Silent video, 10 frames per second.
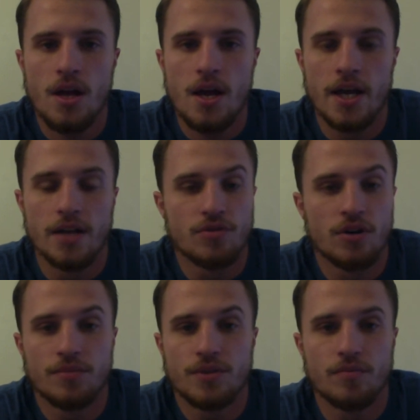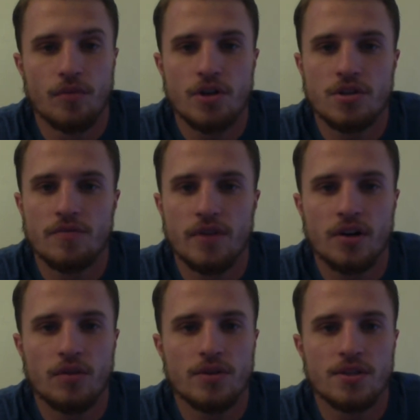and Trump's margin of
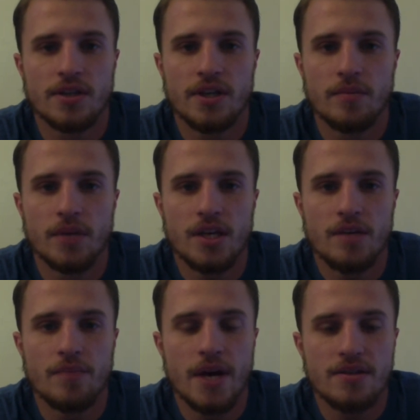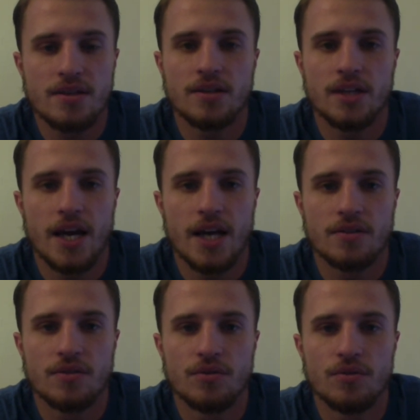error was slim. He basically
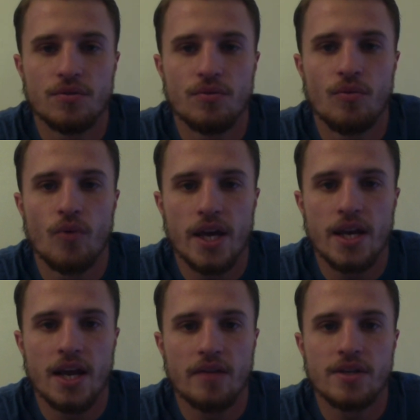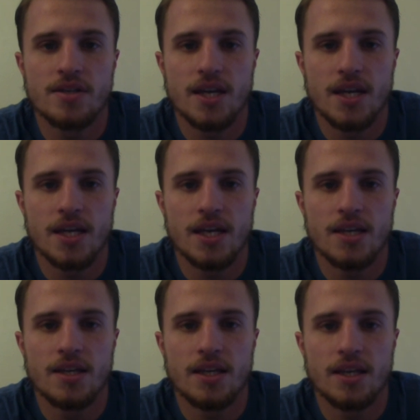had to win every state
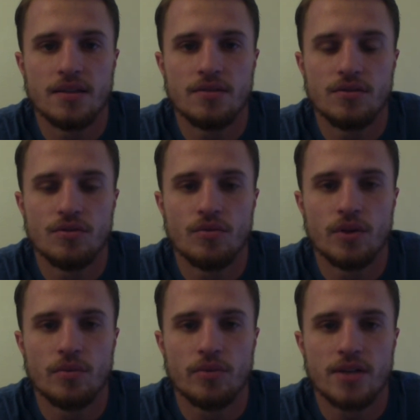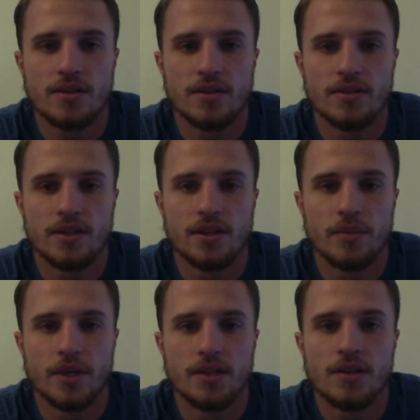he did to win the presidency. I
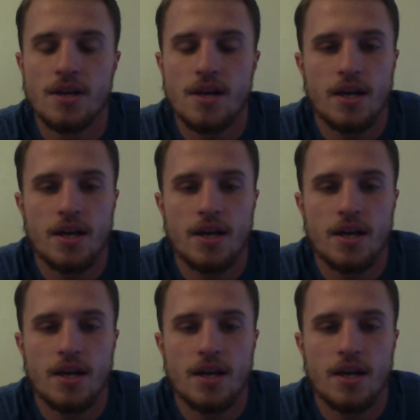mean,